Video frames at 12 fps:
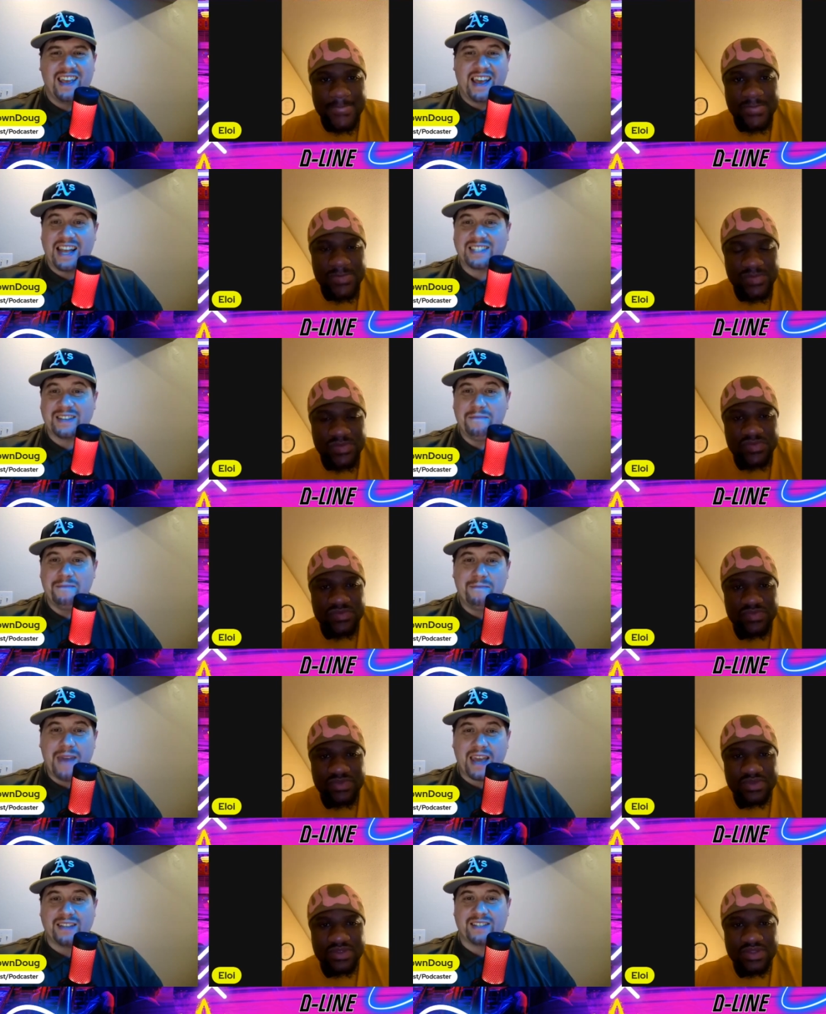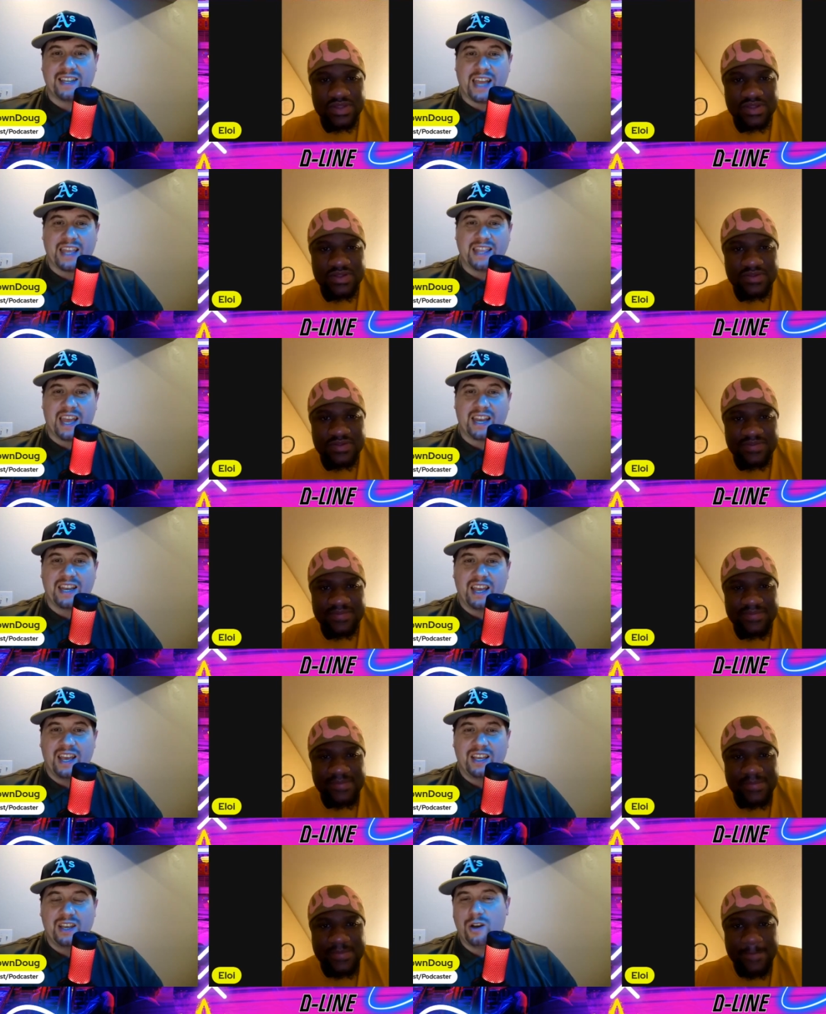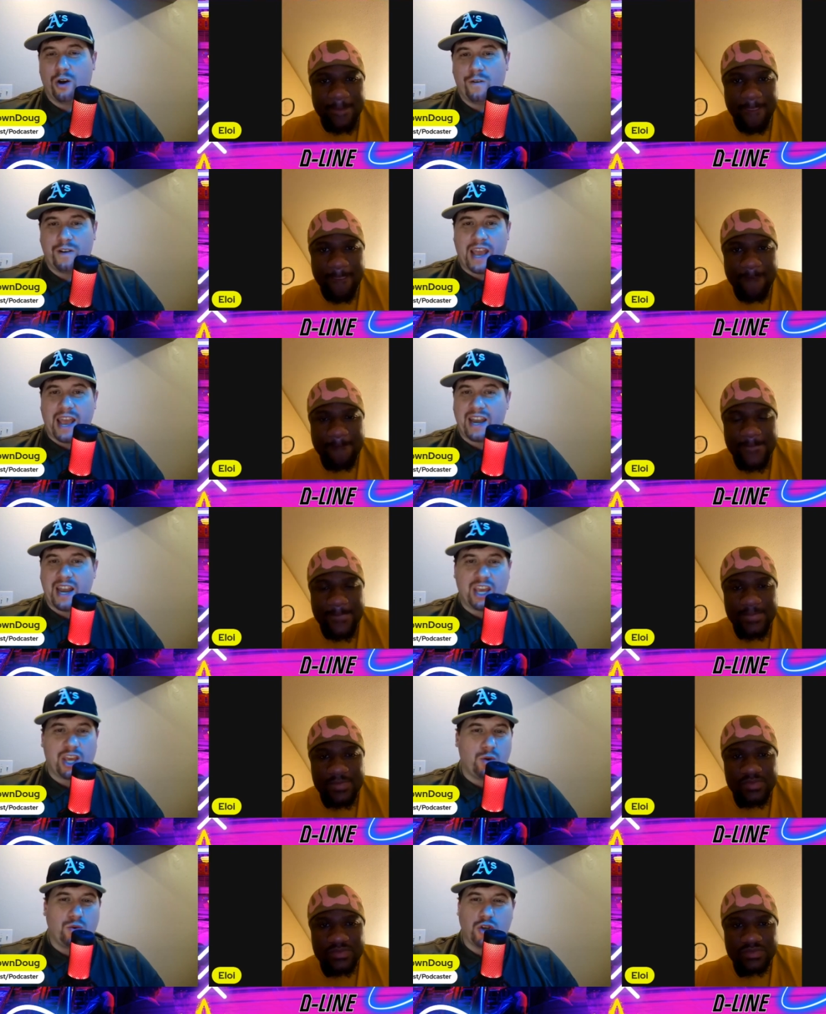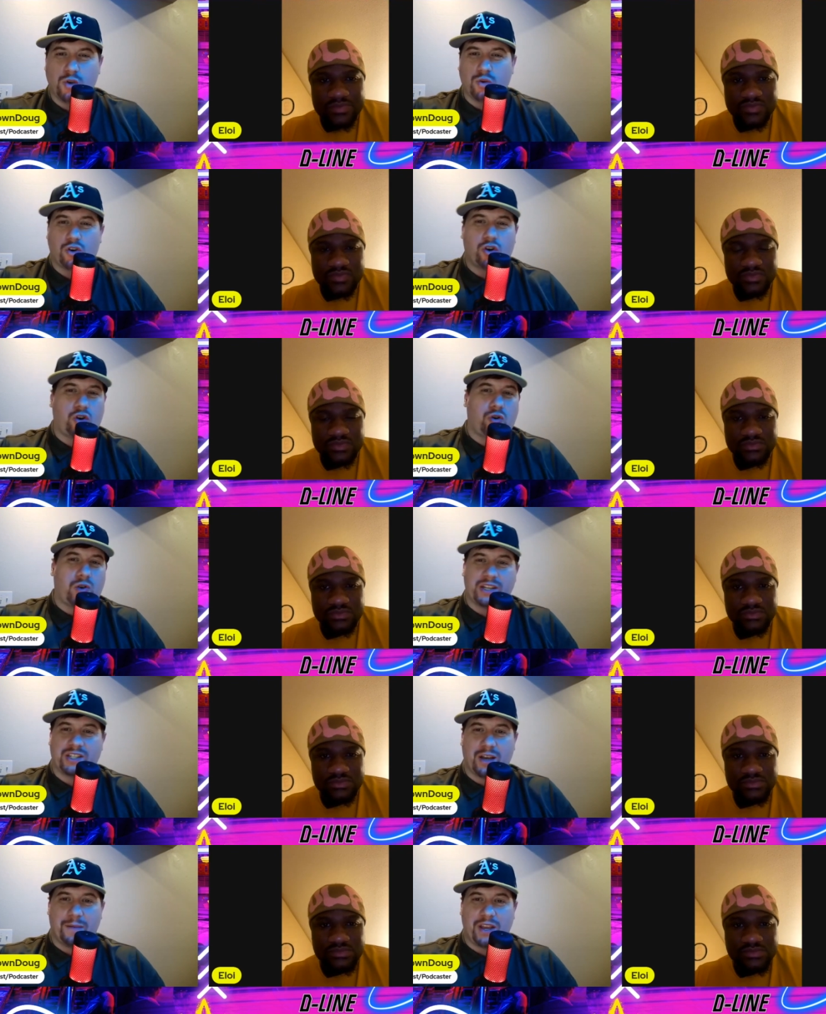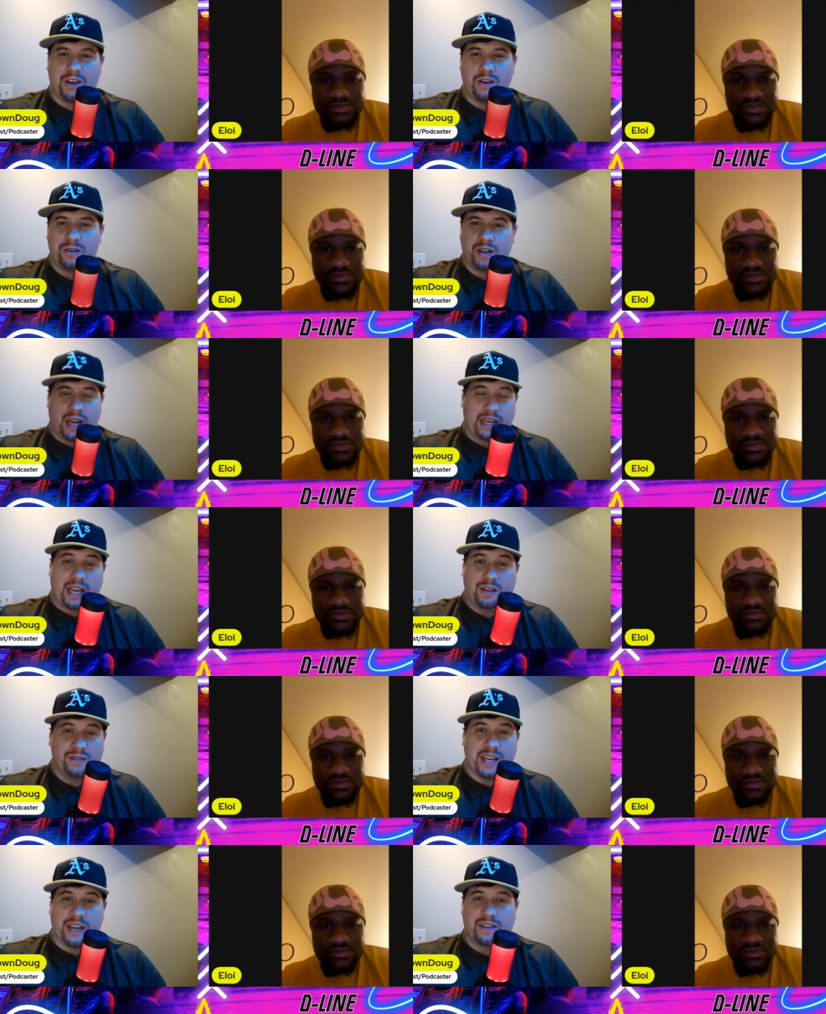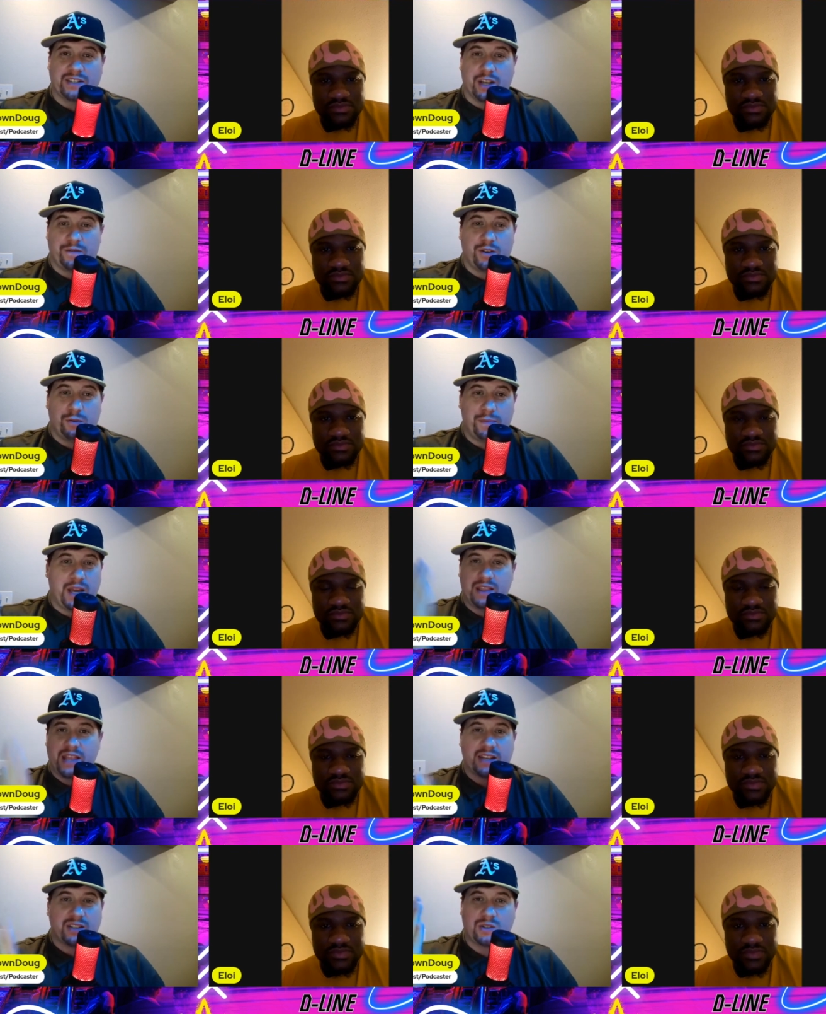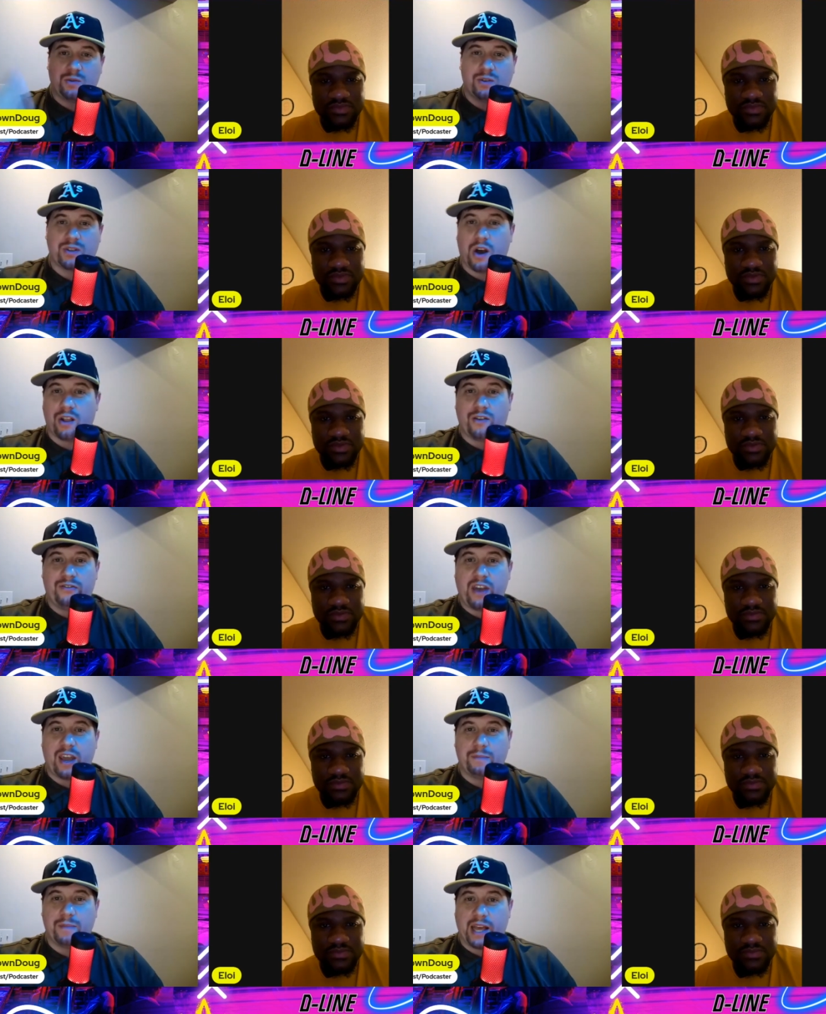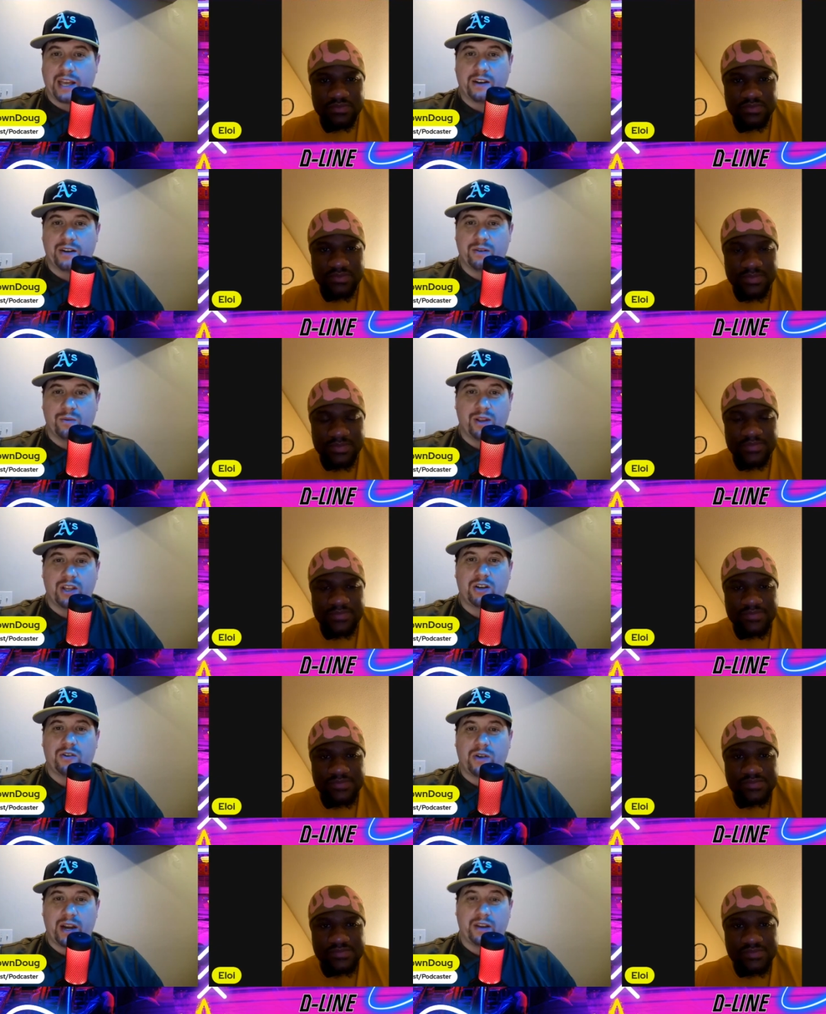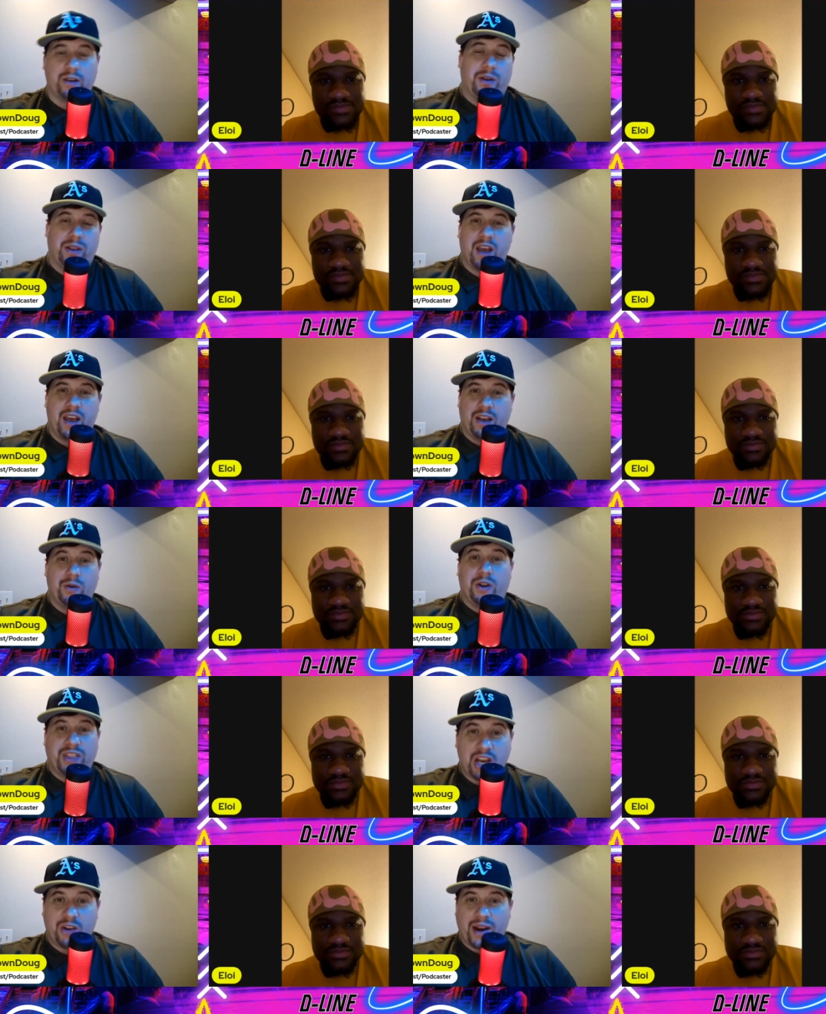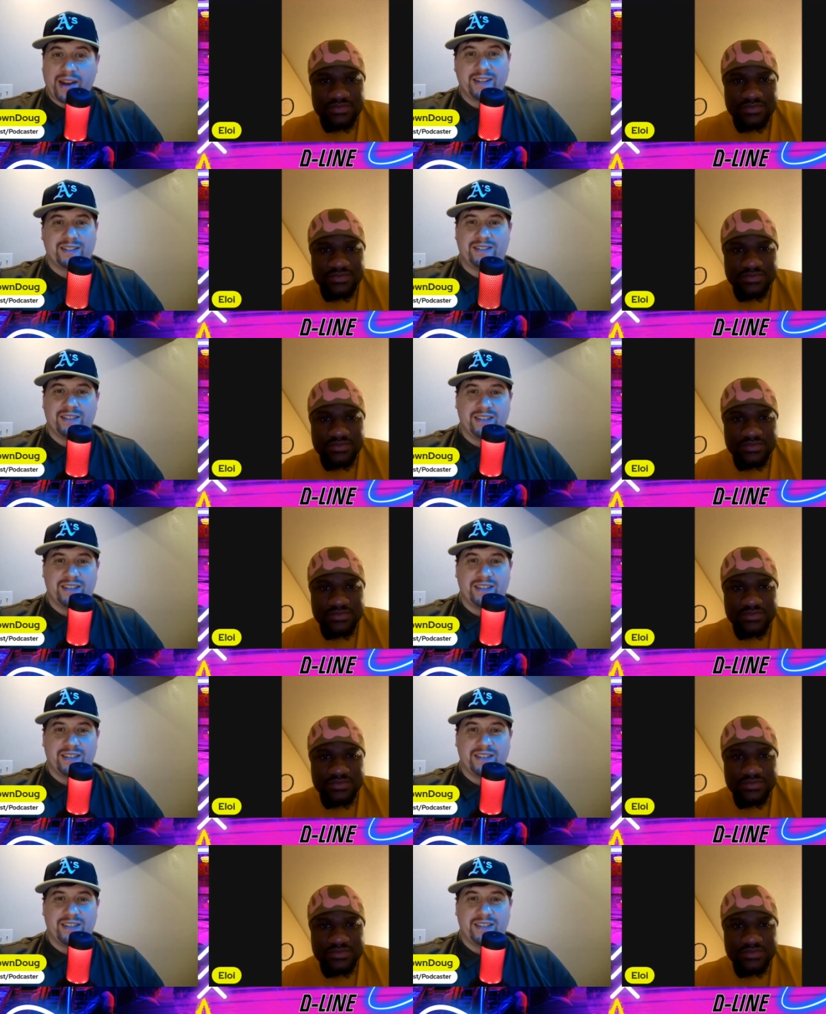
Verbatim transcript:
Speaker 1: That's amazing. And then you go over to NAU, you crush it. I mean, you're again, you said yourself, you'll be in that school's Hall of Fame. Like you're one of the great, you're you're the greatest